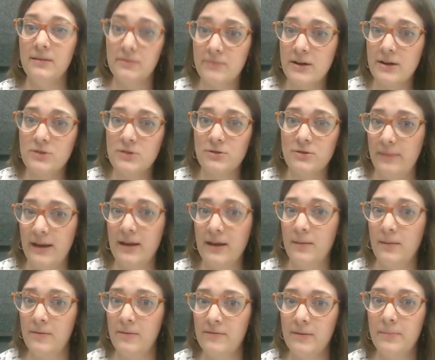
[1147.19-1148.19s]
racial
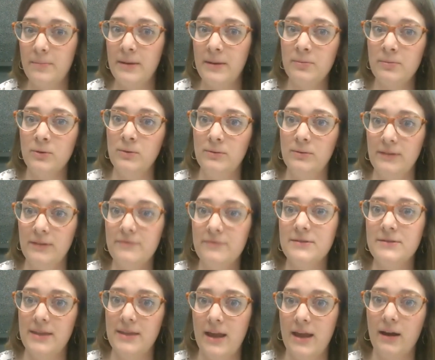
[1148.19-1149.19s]
makeup of the people who
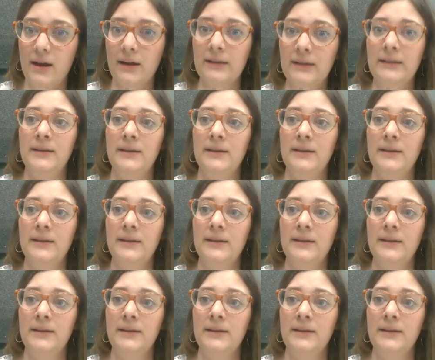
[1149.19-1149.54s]
lived there,